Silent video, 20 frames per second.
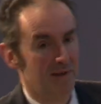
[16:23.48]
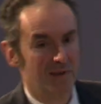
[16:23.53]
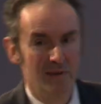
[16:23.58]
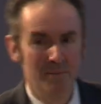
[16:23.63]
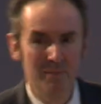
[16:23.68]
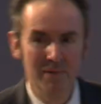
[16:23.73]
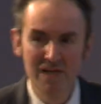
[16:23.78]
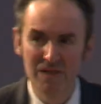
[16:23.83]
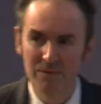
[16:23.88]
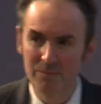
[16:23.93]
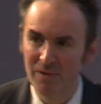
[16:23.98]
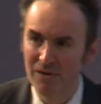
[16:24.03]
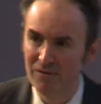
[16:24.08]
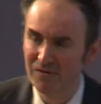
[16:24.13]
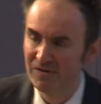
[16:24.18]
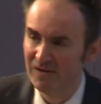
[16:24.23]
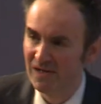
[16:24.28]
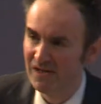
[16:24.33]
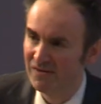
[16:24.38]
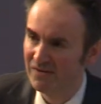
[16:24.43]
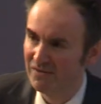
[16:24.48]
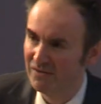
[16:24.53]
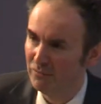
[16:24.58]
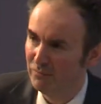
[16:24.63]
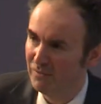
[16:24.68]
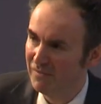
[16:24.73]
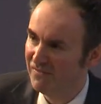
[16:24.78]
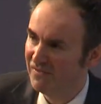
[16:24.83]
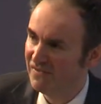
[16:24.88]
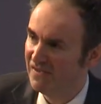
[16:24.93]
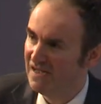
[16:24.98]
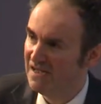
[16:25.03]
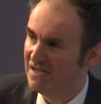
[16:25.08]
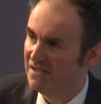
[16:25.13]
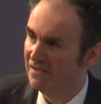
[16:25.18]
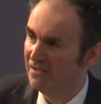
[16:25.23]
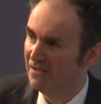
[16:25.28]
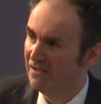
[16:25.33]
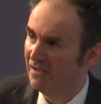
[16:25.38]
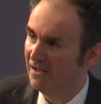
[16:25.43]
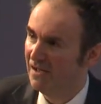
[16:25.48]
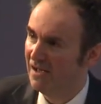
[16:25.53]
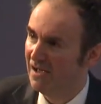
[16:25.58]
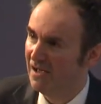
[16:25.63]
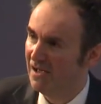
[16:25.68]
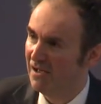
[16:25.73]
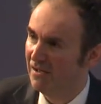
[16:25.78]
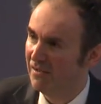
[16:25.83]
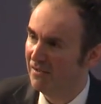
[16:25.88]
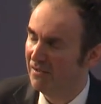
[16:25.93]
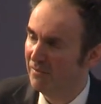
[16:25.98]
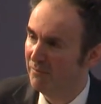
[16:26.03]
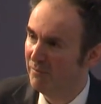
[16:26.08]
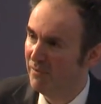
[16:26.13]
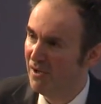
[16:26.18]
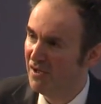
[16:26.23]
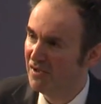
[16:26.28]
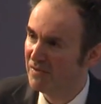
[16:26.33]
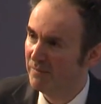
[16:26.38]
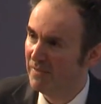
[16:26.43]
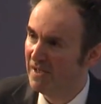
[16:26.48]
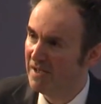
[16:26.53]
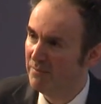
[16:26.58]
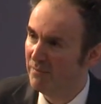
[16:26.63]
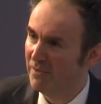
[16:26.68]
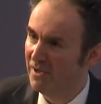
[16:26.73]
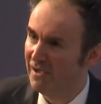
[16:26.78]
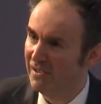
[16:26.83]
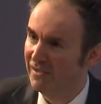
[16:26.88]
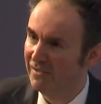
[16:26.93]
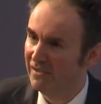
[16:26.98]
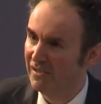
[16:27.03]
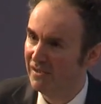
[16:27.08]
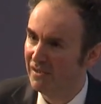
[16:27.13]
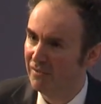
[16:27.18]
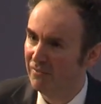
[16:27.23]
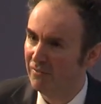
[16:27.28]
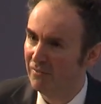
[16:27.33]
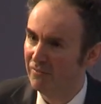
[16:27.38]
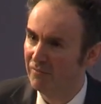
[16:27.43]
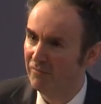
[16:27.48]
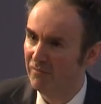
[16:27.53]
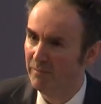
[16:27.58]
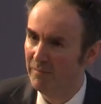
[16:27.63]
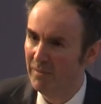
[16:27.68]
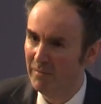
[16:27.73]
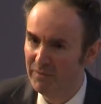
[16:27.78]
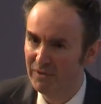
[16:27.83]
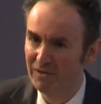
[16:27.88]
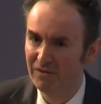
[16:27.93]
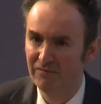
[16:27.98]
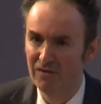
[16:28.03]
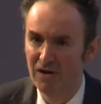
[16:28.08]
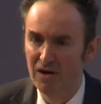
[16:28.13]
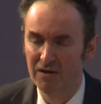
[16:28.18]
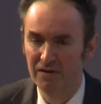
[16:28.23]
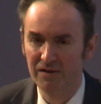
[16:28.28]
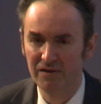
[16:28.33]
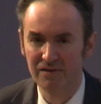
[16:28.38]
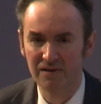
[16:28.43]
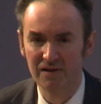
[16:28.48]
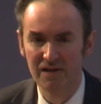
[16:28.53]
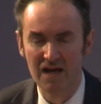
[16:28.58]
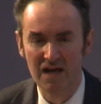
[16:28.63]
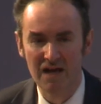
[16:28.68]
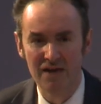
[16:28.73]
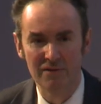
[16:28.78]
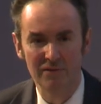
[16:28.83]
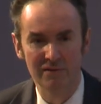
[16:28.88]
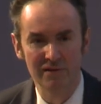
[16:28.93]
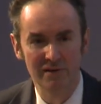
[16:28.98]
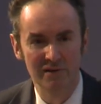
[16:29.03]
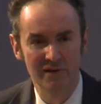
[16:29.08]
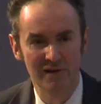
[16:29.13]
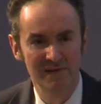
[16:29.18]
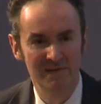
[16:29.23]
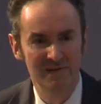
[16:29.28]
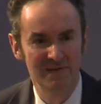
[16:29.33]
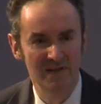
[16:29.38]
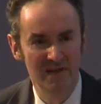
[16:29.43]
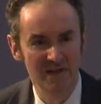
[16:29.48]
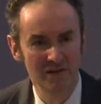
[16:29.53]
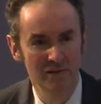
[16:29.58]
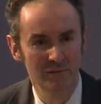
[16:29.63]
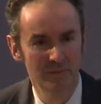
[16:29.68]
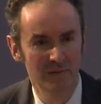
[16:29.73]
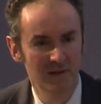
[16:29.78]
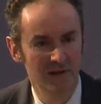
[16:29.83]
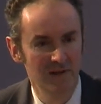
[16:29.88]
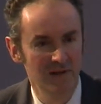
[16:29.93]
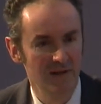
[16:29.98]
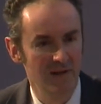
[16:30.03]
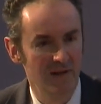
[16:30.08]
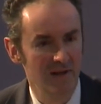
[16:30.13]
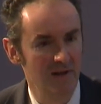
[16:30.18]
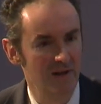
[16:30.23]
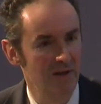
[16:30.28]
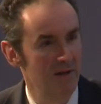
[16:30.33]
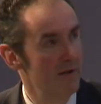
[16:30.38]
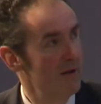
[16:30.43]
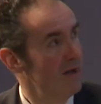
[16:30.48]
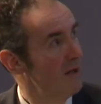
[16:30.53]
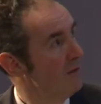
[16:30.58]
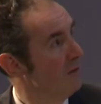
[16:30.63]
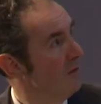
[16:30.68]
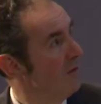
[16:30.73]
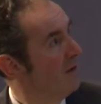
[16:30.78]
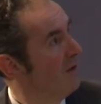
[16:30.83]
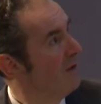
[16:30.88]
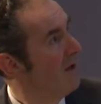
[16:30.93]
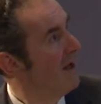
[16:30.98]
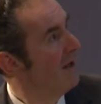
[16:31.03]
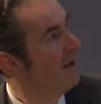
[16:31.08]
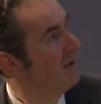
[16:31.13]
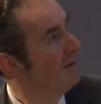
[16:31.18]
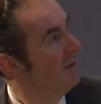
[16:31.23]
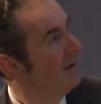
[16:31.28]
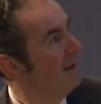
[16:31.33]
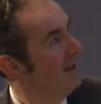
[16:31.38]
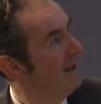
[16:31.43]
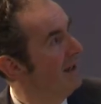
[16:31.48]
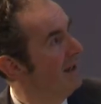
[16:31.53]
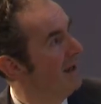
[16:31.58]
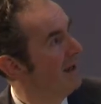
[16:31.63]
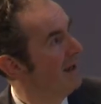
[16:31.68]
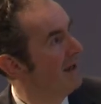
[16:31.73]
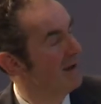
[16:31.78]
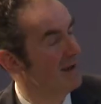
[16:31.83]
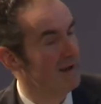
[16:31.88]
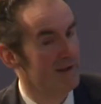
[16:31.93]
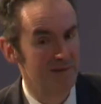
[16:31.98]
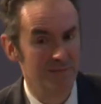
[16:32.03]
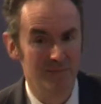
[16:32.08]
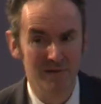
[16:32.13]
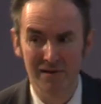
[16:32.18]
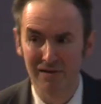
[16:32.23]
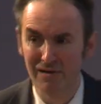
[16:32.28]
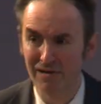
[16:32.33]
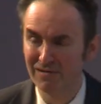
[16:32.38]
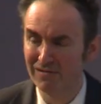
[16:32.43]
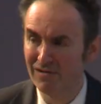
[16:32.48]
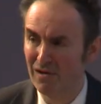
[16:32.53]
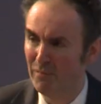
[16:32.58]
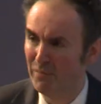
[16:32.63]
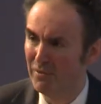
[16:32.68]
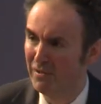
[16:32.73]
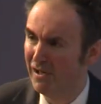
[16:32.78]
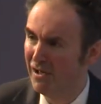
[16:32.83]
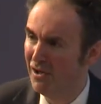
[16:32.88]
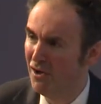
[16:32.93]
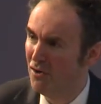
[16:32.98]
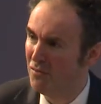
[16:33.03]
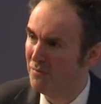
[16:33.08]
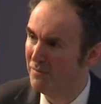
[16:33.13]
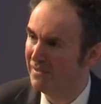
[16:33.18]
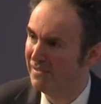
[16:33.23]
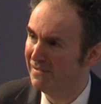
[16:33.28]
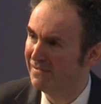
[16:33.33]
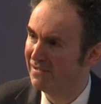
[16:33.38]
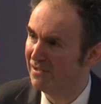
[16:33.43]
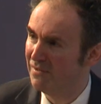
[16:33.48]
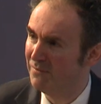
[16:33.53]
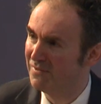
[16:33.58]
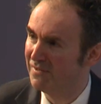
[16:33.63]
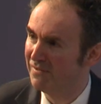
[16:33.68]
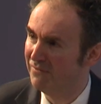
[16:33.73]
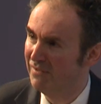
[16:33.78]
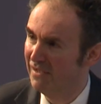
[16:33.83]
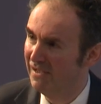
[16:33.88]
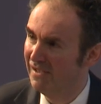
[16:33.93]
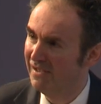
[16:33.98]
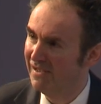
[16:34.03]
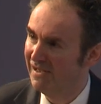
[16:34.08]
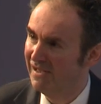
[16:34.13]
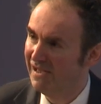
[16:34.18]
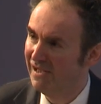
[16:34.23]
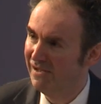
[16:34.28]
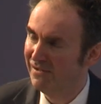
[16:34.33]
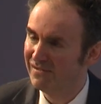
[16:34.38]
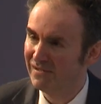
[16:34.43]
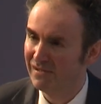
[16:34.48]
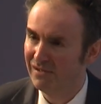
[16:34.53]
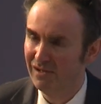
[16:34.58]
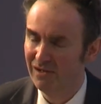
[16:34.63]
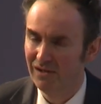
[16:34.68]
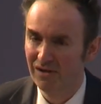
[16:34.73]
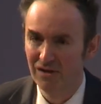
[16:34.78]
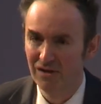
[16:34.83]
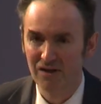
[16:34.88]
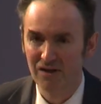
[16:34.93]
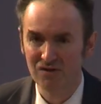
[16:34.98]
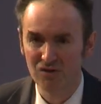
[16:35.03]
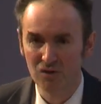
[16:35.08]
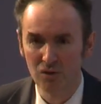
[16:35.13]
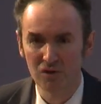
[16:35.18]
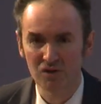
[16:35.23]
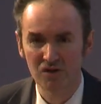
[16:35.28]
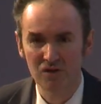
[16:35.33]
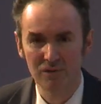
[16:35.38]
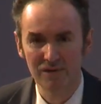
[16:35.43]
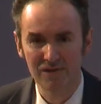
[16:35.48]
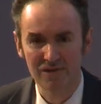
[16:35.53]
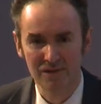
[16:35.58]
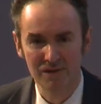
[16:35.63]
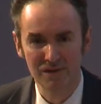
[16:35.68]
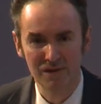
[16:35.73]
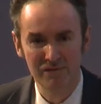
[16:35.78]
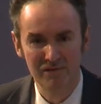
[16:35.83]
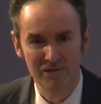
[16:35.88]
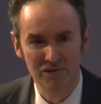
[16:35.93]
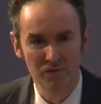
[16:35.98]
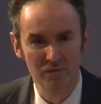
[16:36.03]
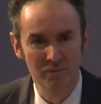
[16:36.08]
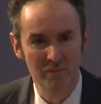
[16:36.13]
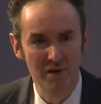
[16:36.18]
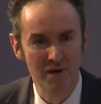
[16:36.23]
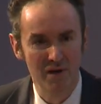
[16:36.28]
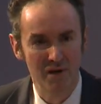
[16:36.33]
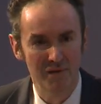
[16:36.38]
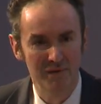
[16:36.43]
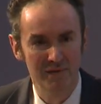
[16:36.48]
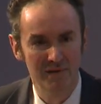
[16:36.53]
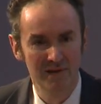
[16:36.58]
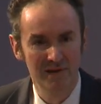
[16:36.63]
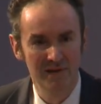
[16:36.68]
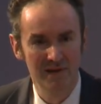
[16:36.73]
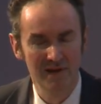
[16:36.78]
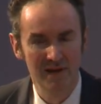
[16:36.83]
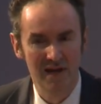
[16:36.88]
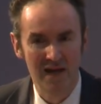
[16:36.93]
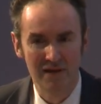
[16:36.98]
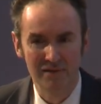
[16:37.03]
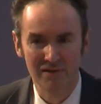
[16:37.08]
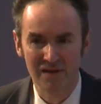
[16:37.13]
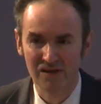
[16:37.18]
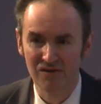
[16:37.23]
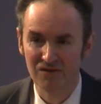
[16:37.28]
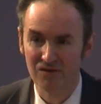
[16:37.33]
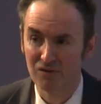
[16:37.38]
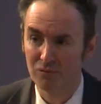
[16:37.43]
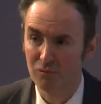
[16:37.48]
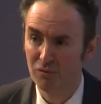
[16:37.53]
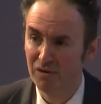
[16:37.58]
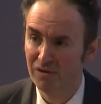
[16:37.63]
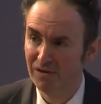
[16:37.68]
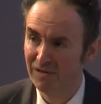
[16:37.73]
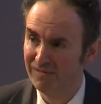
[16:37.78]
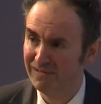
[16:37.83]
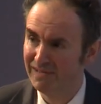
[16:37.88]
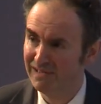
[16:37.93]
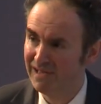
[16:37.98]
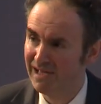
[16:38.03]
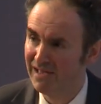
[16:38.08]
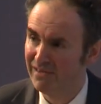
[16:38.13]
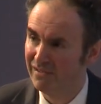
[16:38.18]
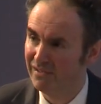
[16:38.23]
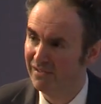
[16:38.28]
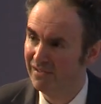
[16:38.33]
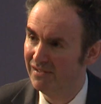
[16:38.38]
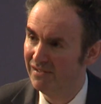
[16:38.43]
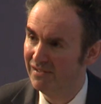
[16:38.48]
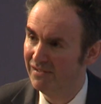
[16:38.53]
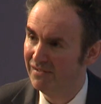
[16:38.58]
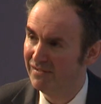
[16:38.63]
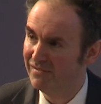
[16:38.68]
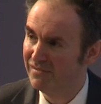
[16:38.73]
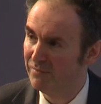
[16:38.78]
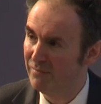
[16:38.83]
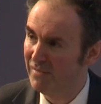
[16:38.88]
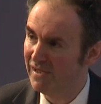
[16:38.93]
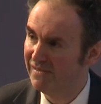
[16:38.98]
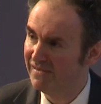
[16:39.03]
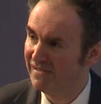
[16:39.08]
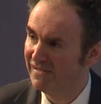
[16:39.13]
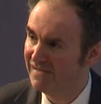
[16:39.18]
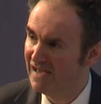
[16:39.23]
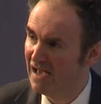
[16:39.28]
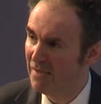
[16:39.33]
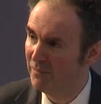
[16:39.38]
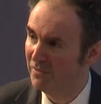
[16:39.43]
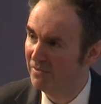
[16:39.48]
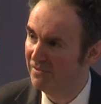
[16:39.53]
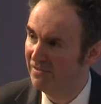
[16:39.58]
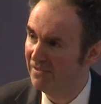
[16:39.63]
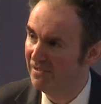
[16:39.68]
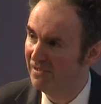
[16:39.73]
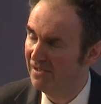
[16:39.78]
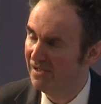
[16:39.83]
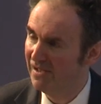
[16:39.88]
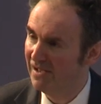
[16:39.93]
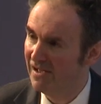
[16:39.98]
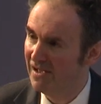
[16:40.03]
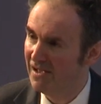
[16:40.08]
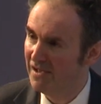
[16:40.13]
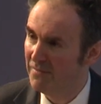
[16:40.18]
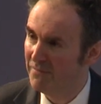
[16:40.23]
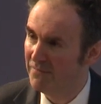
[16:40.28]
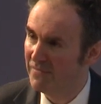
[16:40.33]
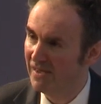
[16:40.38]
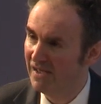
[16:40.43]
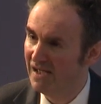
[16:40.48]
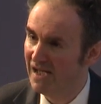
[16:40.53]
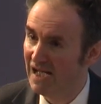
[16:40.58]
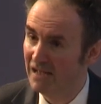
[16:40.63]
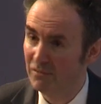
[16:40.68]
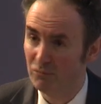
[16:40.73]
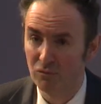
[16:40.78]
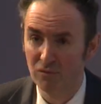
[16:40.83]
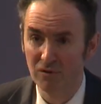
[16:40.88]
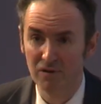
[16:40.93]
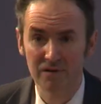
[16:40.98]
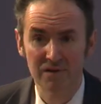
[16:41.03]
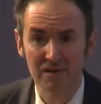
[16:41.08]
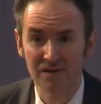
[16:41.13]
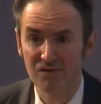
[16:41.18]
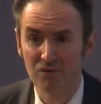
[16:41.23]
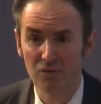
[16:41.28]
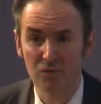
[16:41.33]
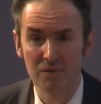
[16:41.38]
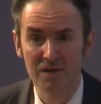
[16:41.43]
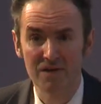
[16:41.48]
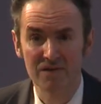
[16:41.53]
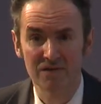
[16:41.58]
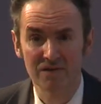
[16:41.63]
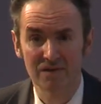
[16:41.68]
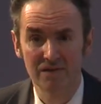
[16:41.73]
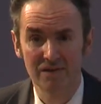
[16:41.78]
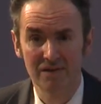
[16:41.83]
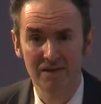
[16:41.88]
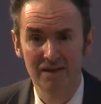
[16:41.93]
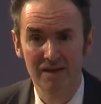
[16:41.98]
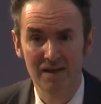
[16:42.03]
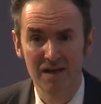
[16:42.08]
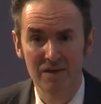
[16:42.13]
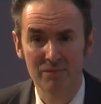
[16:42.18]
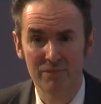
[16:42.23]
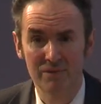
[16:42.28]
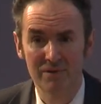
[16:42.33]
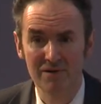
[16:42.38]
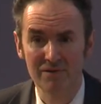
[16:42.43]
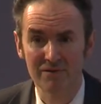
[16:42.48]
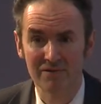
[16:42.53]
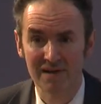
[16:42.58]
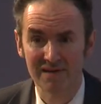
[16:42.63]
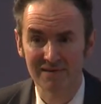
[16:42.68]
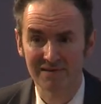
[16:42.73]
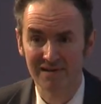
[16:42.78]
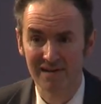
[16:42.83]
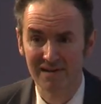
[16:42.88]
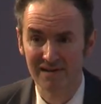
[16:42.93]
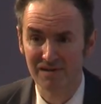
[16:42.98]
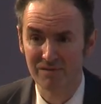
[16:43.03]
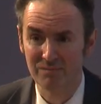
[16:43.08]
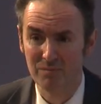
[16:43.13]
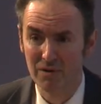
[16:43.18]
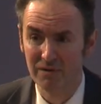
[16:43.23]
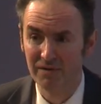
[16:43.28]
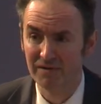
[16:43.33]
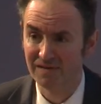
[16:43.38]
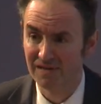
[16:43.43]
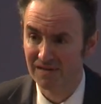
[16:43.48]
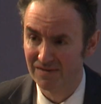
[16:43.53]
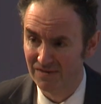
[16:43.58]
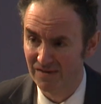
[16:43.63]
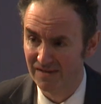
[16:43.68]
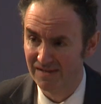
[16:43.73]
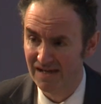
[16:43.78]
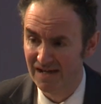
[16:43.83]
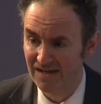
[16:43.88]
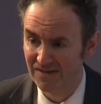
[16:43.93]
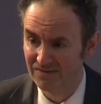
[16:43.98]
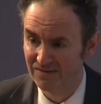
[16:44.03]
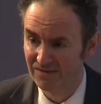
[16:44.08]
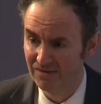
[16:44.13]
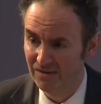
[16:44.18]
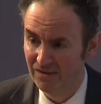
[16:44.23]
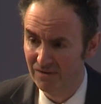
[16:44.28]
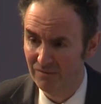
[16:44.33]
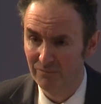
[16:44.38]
The peace process that we've seen, parts played by the Republic of Ireland and the United Kingdom and Northern Ireland, has been an example, I hope, in terms of here's a tortuous and difficult path, and nations working together to make this happen, and work is always in progress. That is politics, I guess.